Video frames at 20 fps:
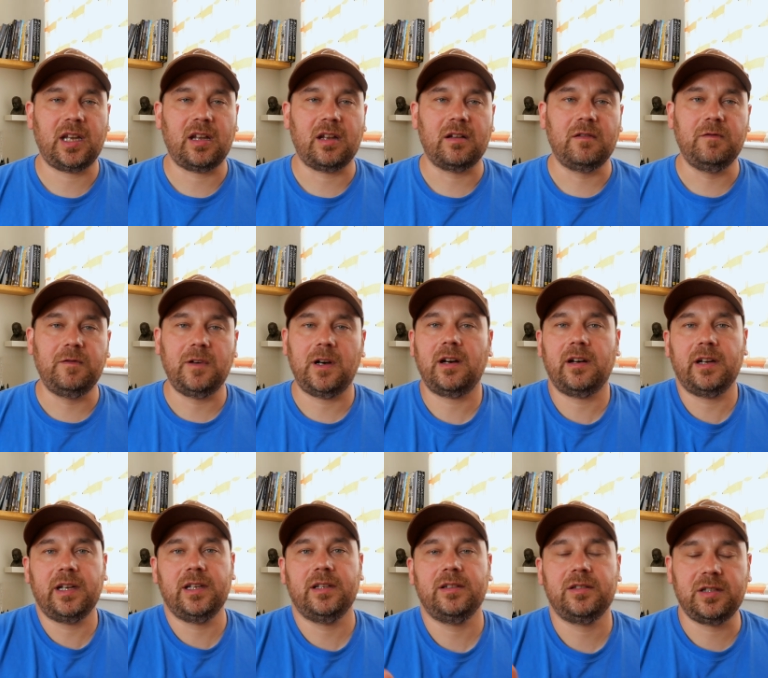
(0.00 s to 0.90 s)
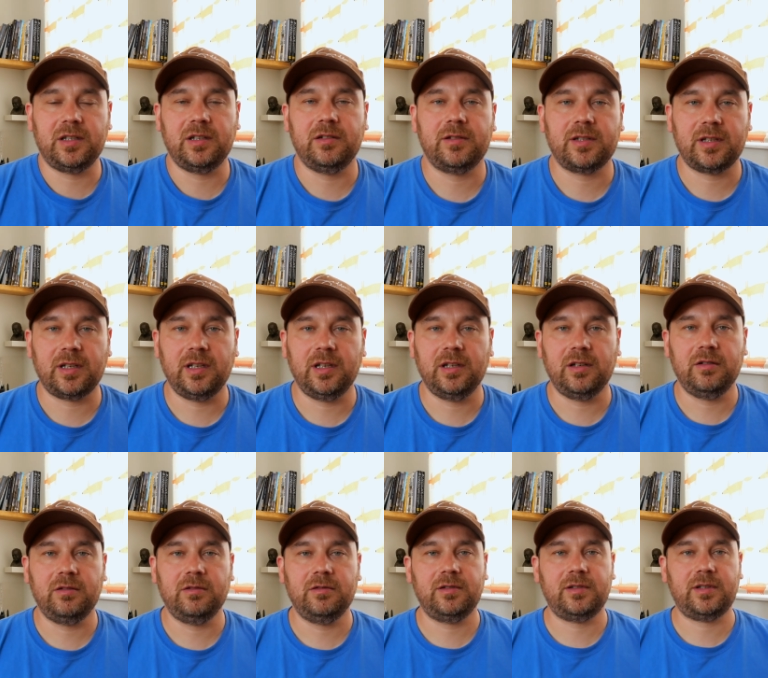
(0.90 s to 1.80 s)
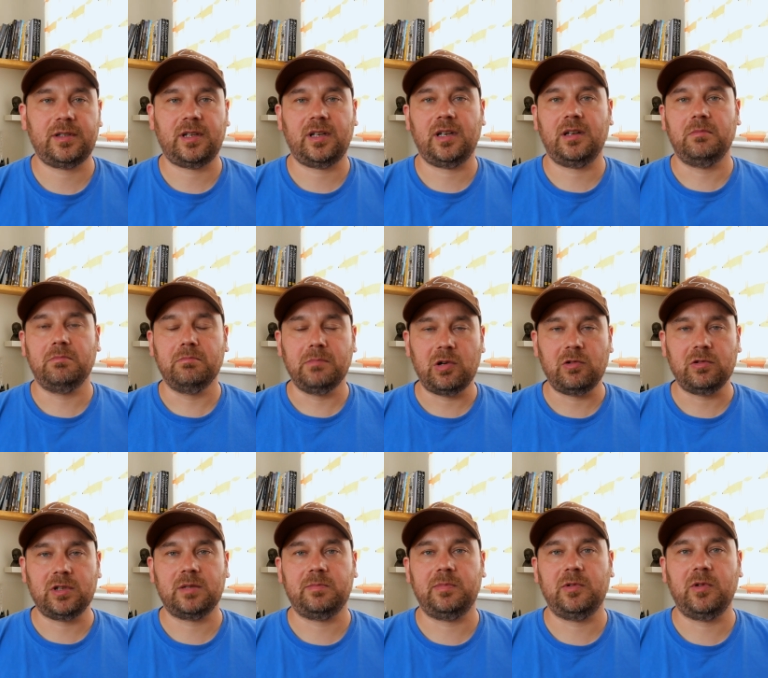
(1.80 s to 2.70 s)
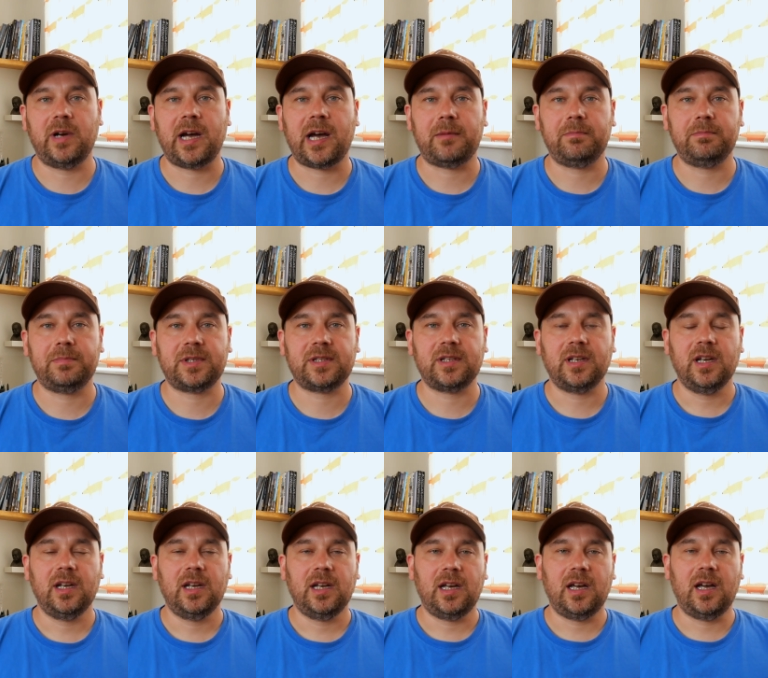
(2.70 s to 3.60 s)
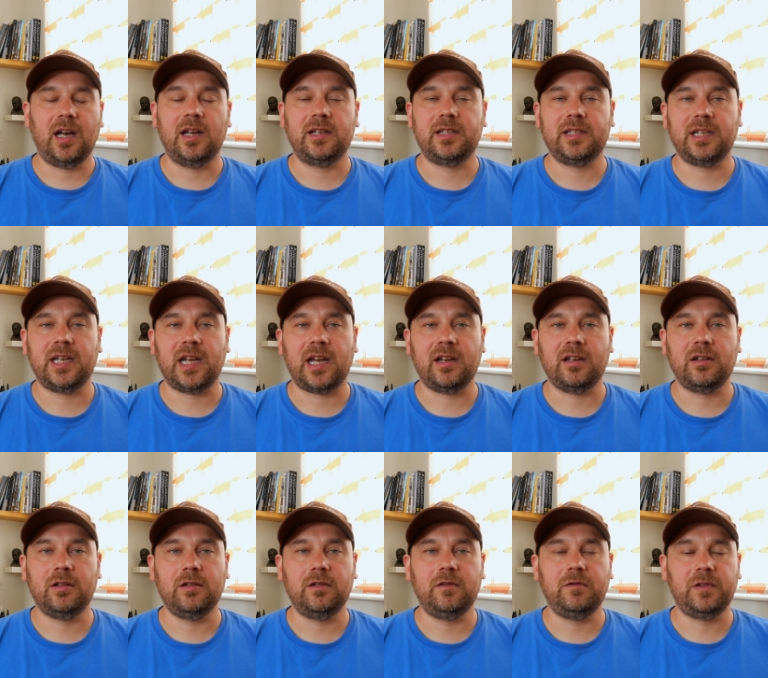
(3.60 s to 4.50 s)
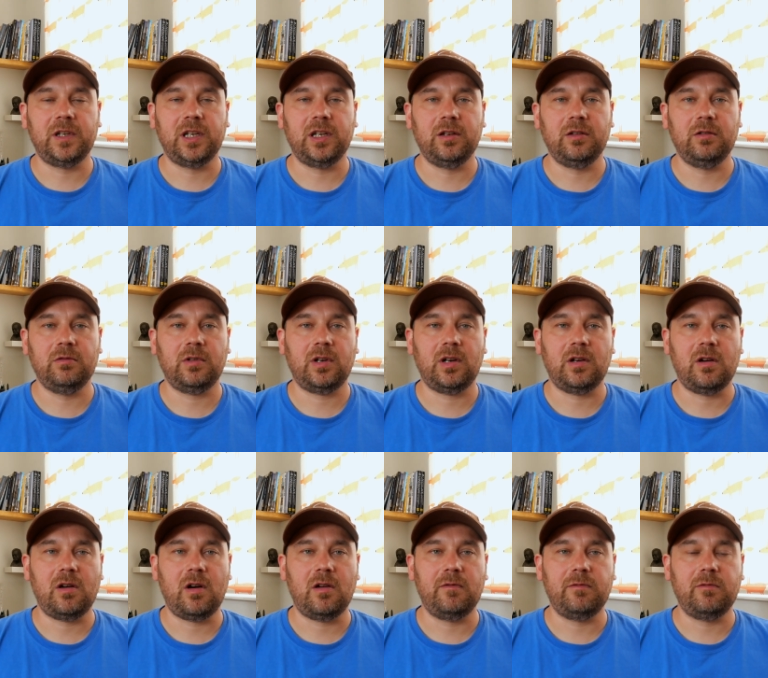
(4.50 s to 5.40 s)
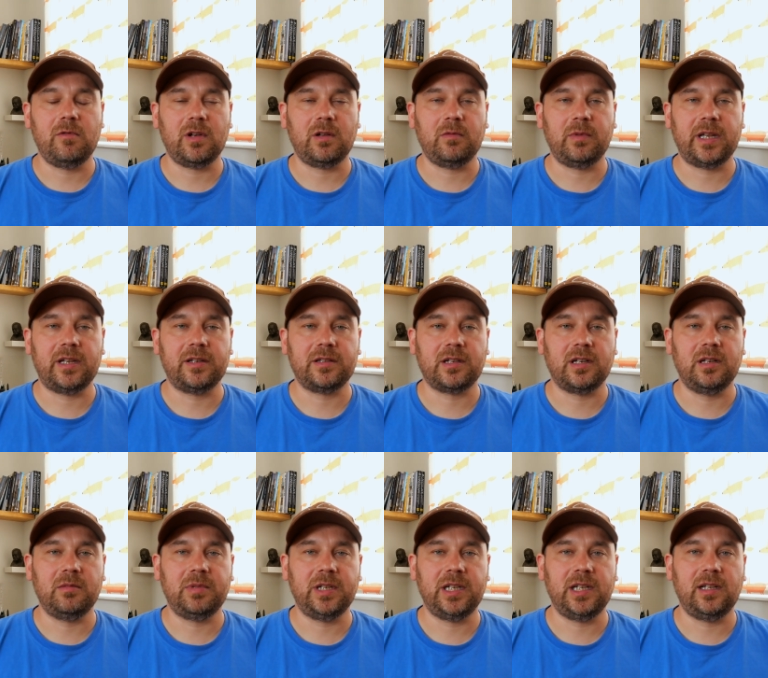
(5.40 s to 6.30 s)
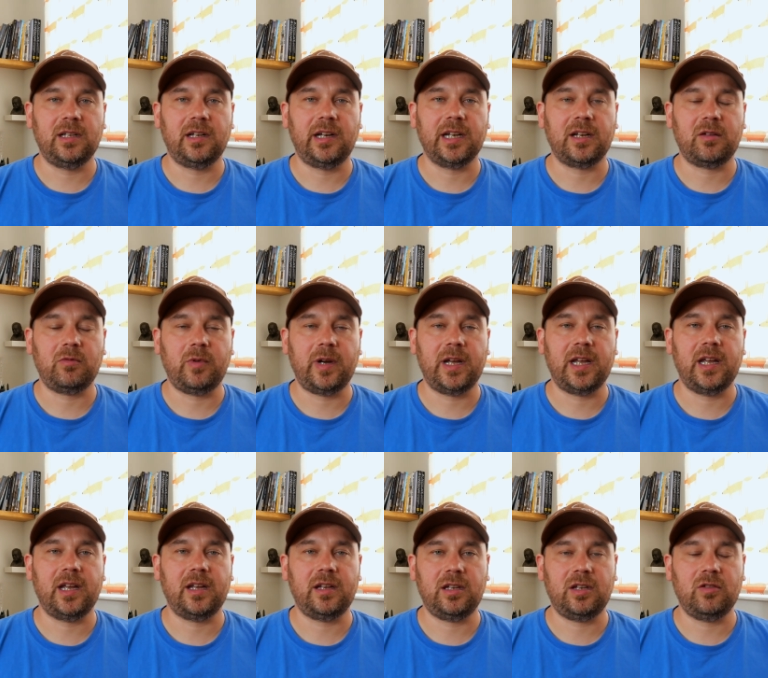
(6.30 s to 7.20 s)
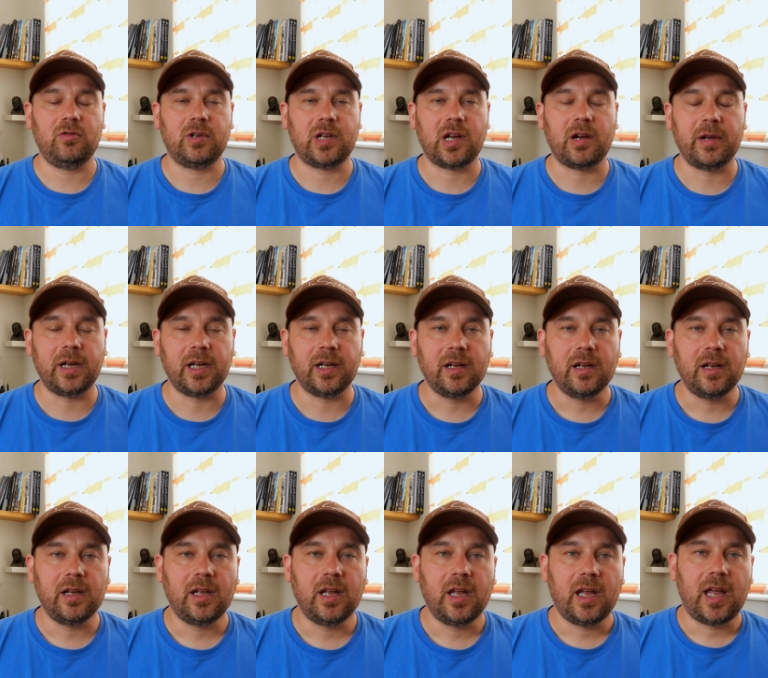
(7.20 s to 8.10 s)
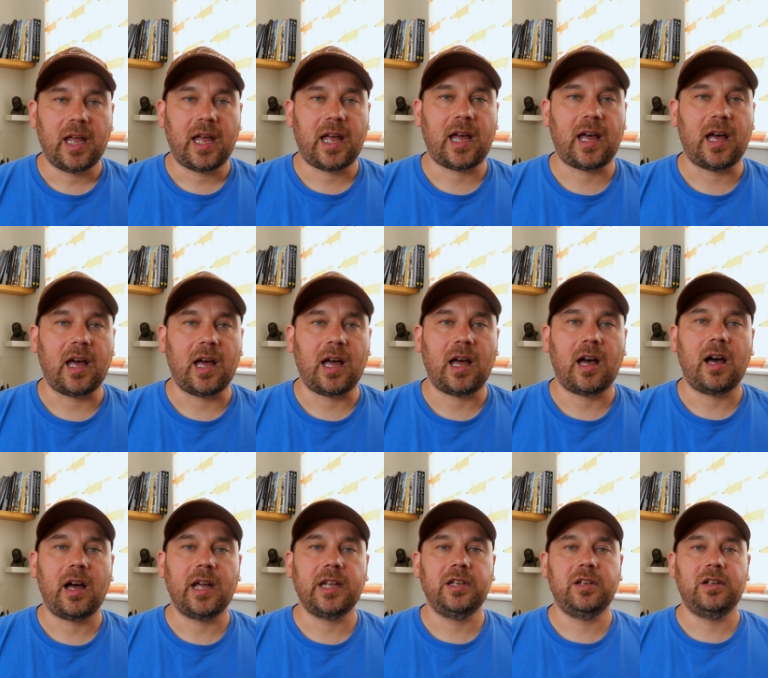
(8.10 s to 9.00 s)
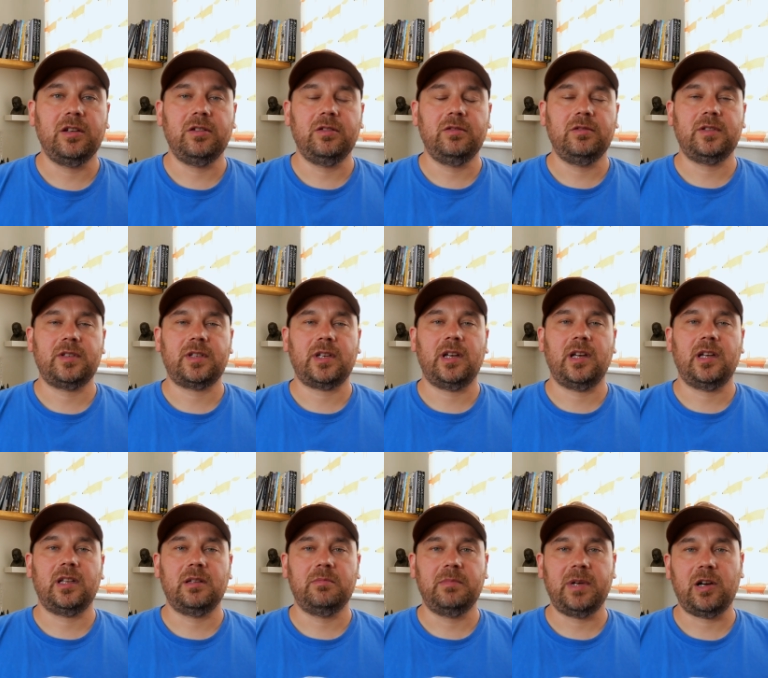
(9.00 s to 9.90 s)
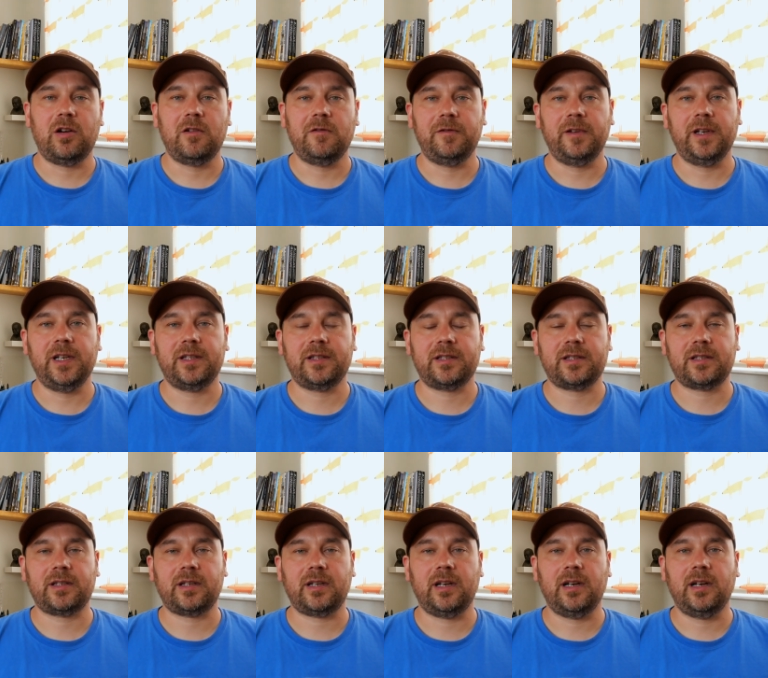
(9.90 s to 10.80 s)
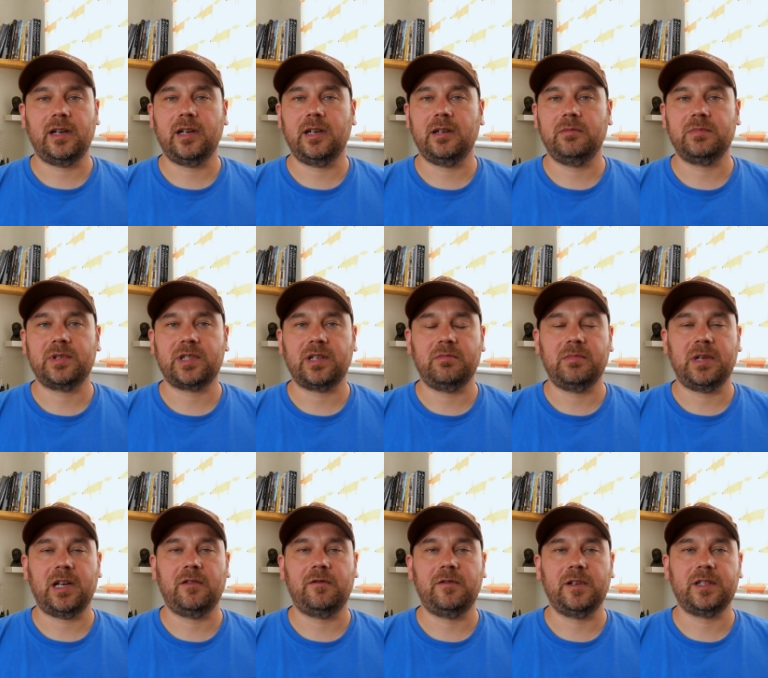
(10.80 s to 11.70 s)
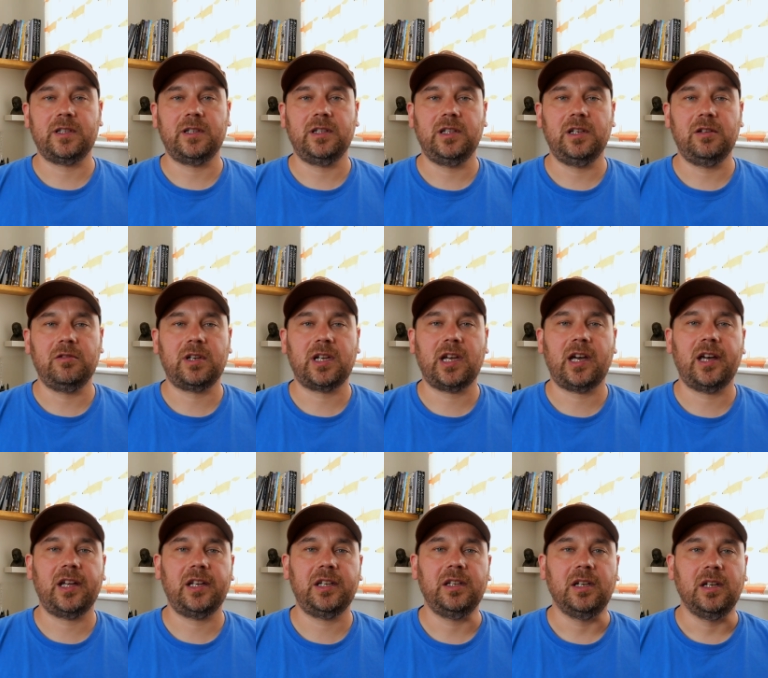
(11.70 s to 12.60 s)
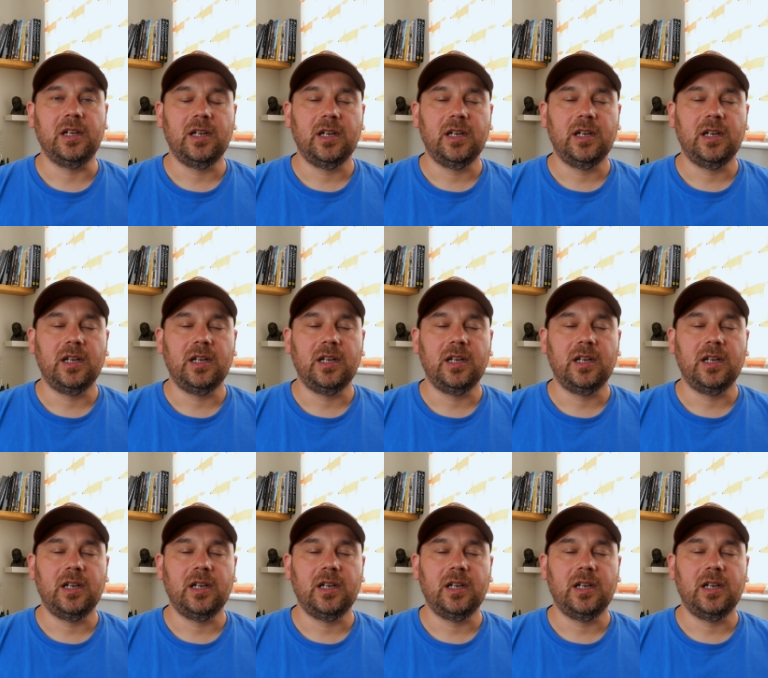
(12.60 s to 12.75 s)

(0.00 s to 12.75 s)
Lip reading: advise you to use multiple apps to get a good view of what the weather's going to be like where you're going. I use the Met Office, so Met Office in the UK.